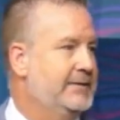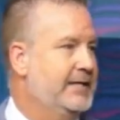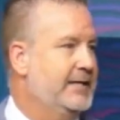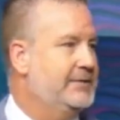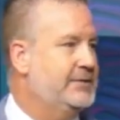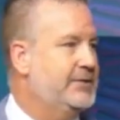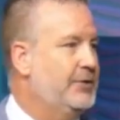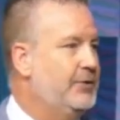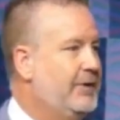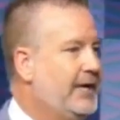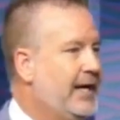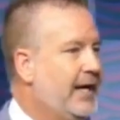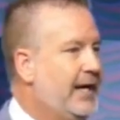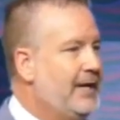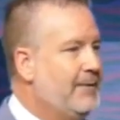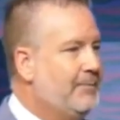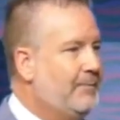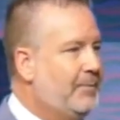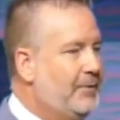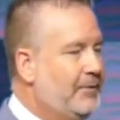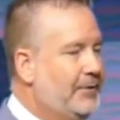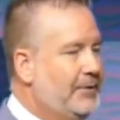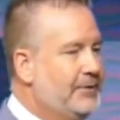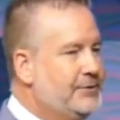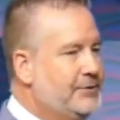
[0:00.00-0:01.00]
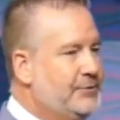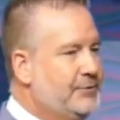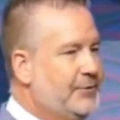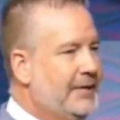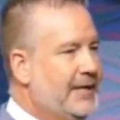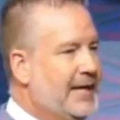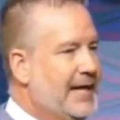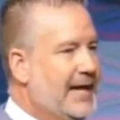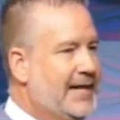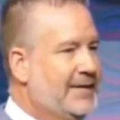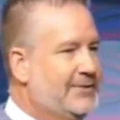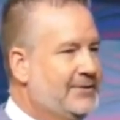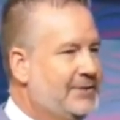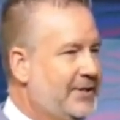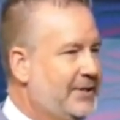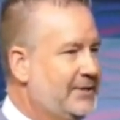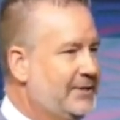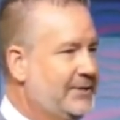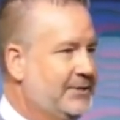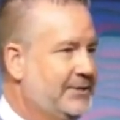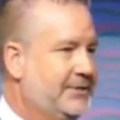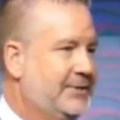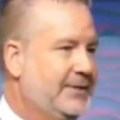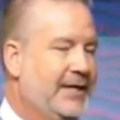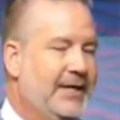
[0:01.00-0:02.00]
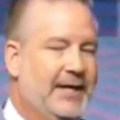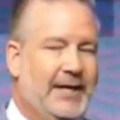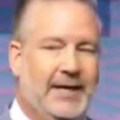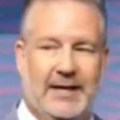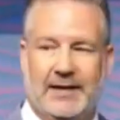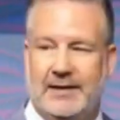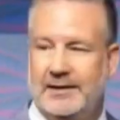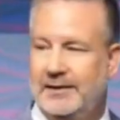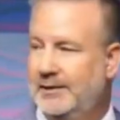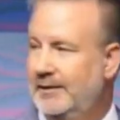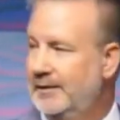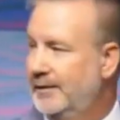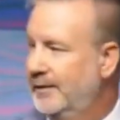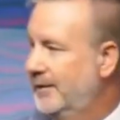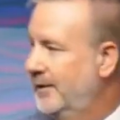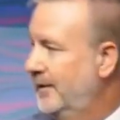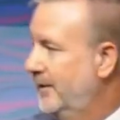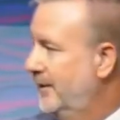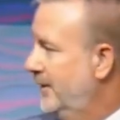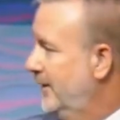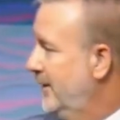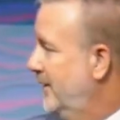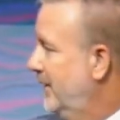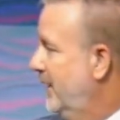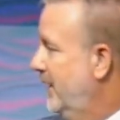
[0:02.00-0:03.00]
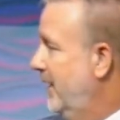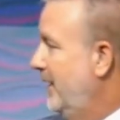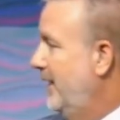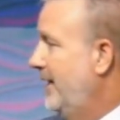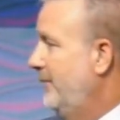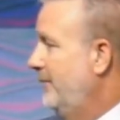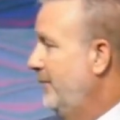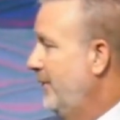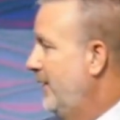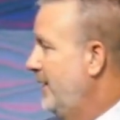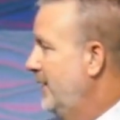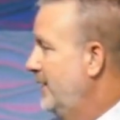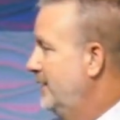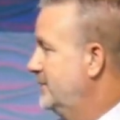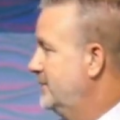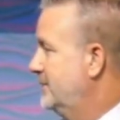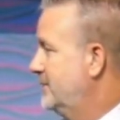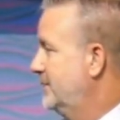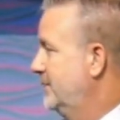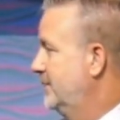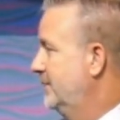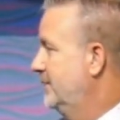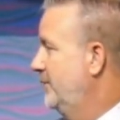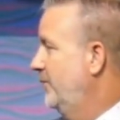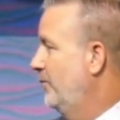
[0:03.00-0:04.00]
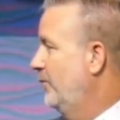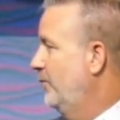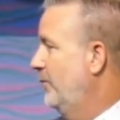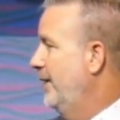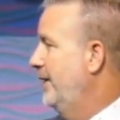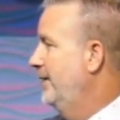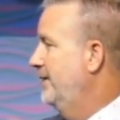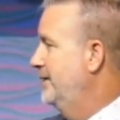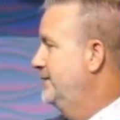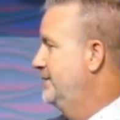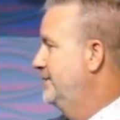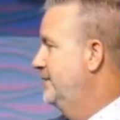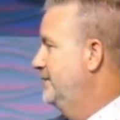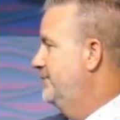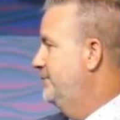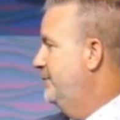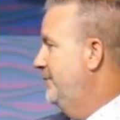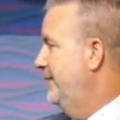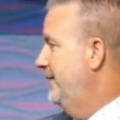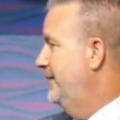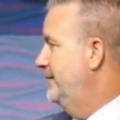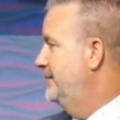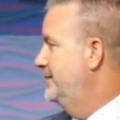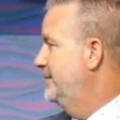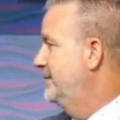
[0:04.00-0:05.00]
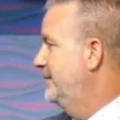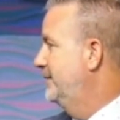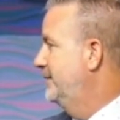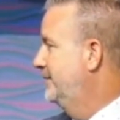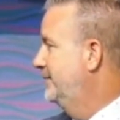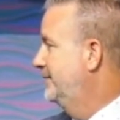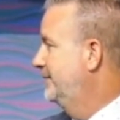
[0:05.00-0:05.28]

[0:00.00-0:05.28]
It's okay to pull into a gas station and say, hey, I'm lost. Where is this place?